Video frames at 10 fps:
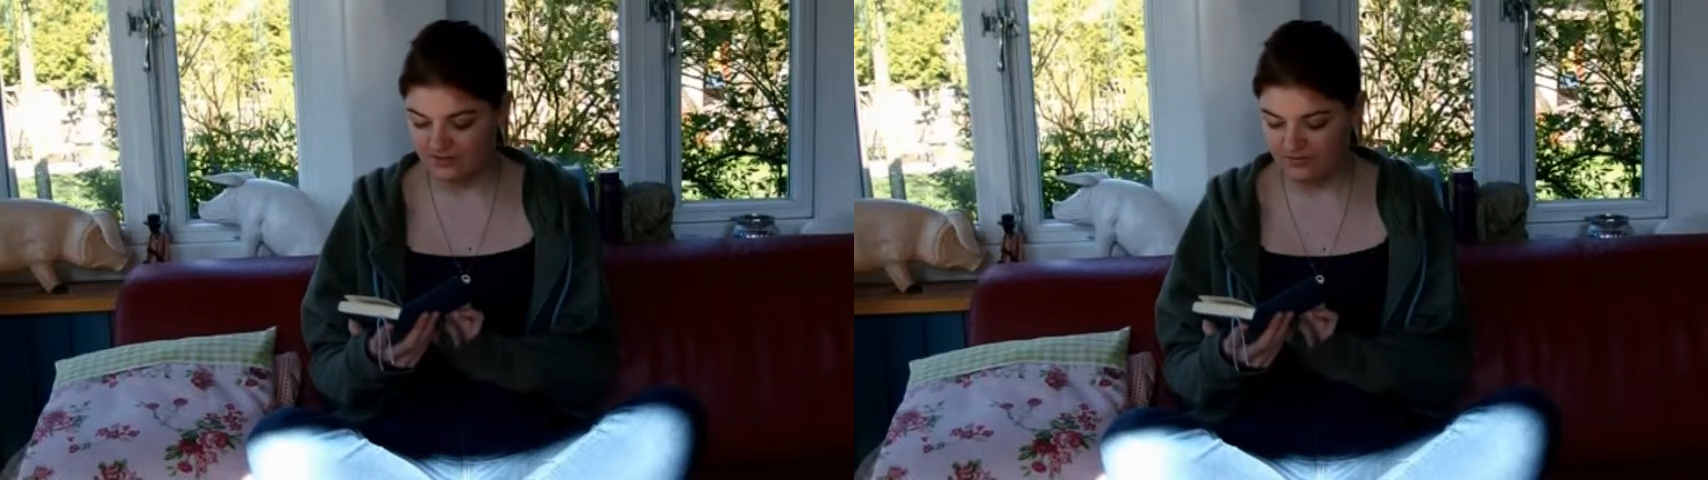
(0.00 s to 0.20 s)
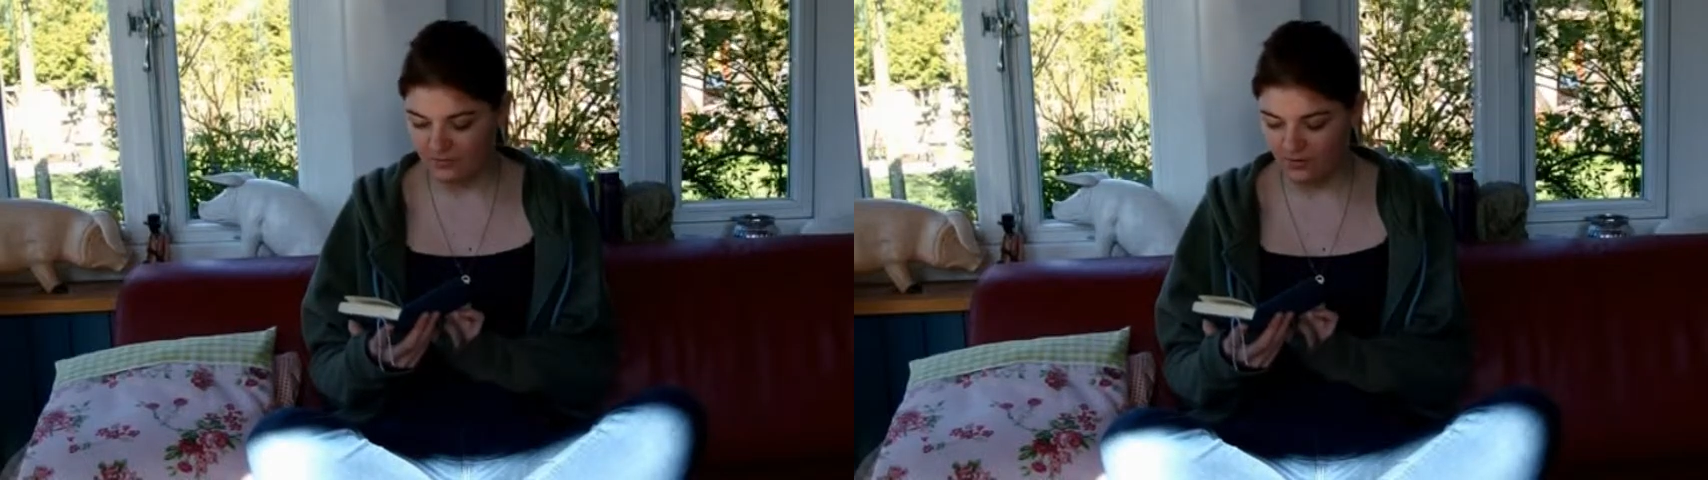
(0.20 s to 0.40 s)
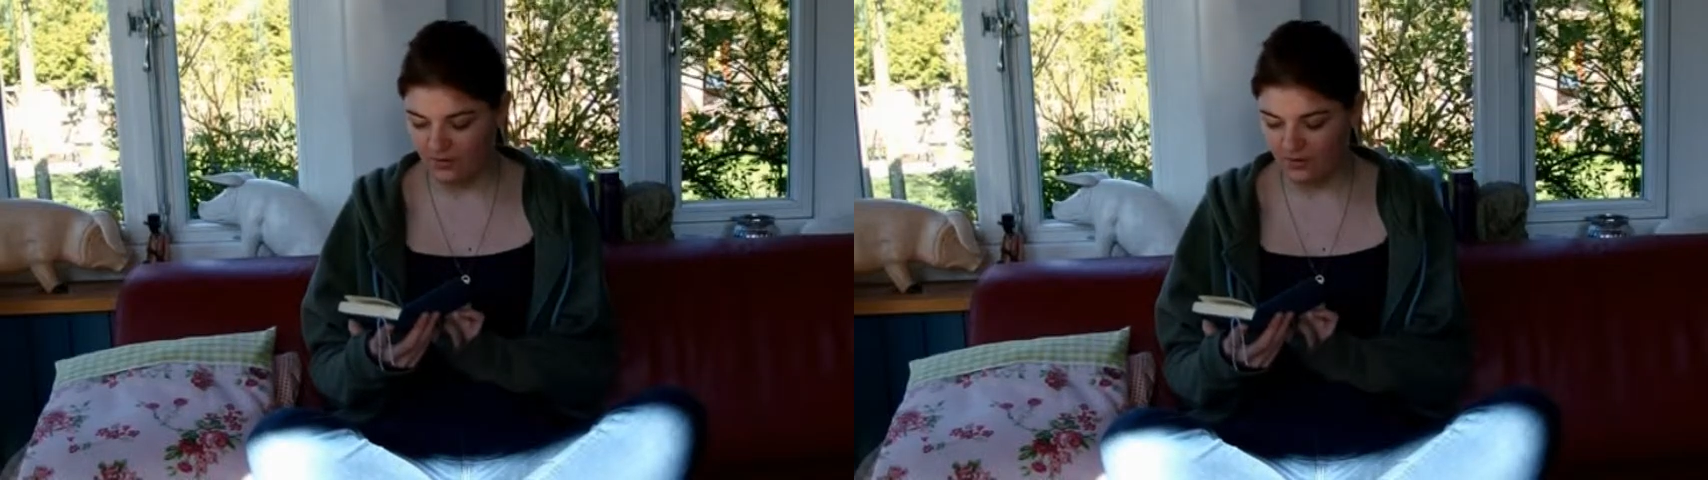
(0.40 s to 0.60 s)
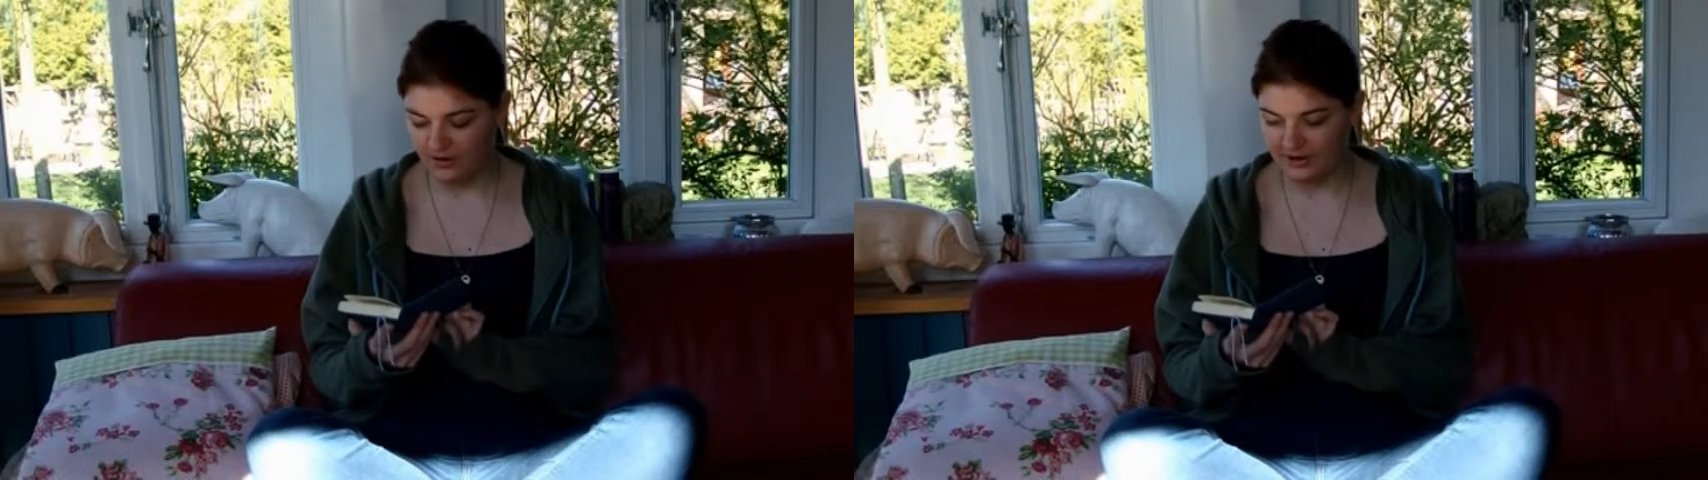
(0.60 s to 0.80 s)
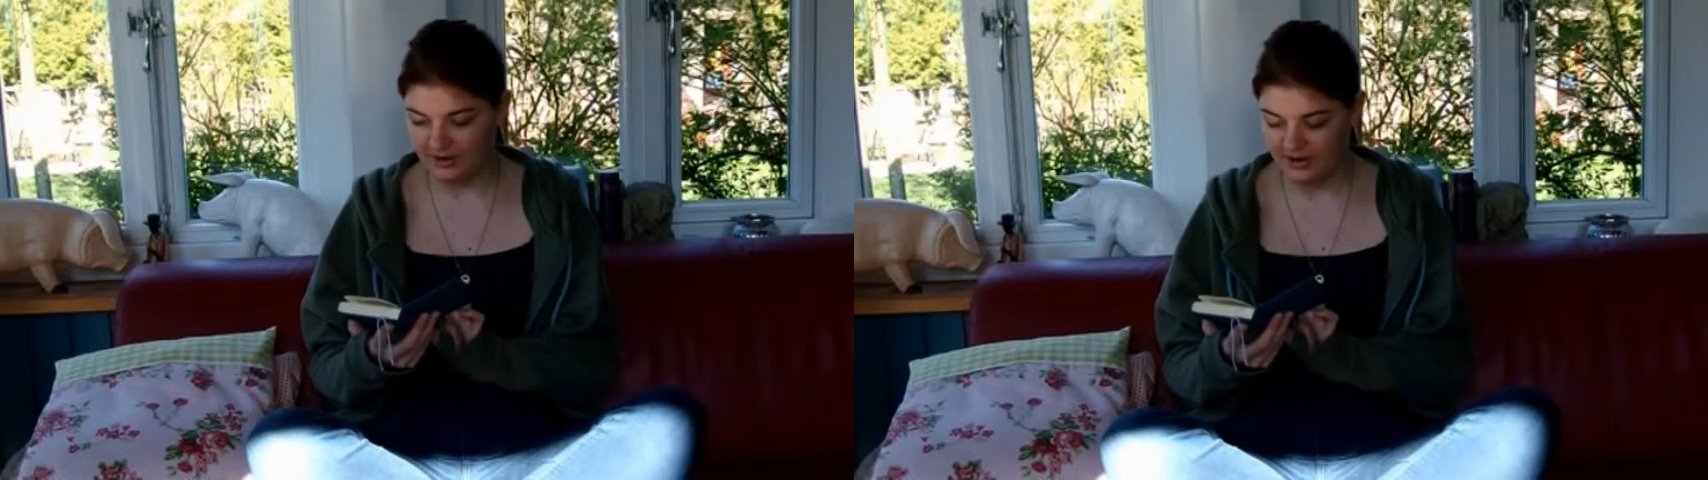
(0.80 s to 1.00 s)

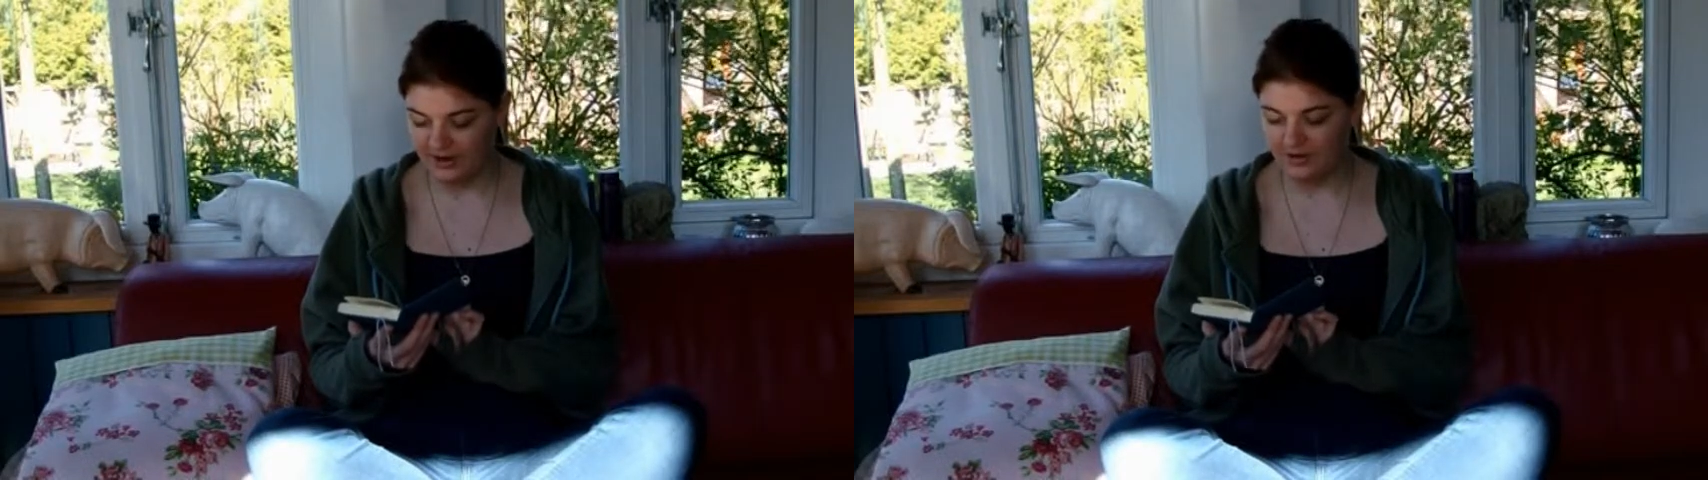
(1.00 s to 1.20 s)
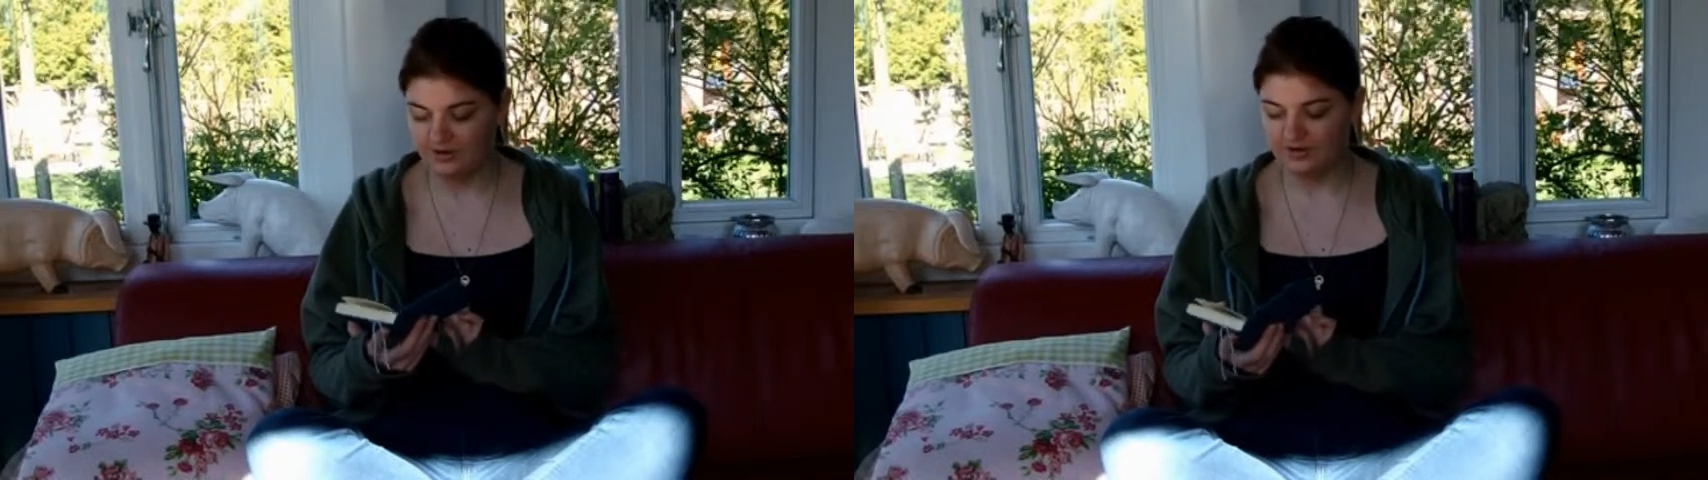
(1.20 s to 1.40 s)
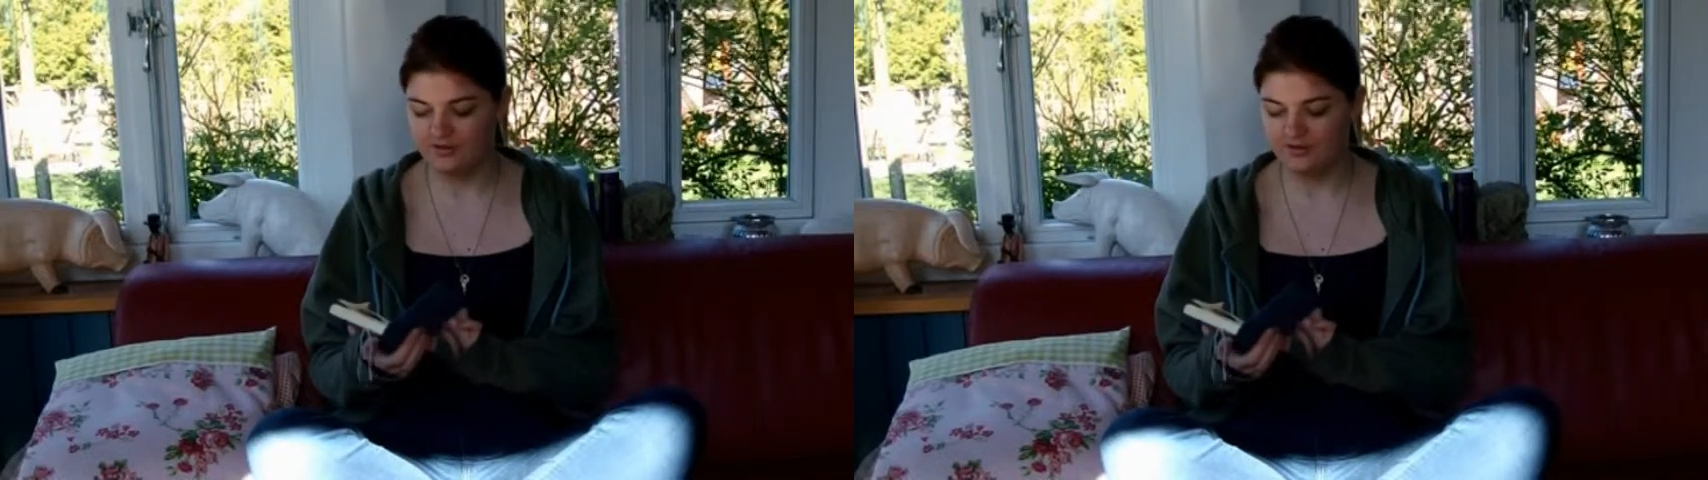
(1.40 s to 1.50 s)
for Nikolaus,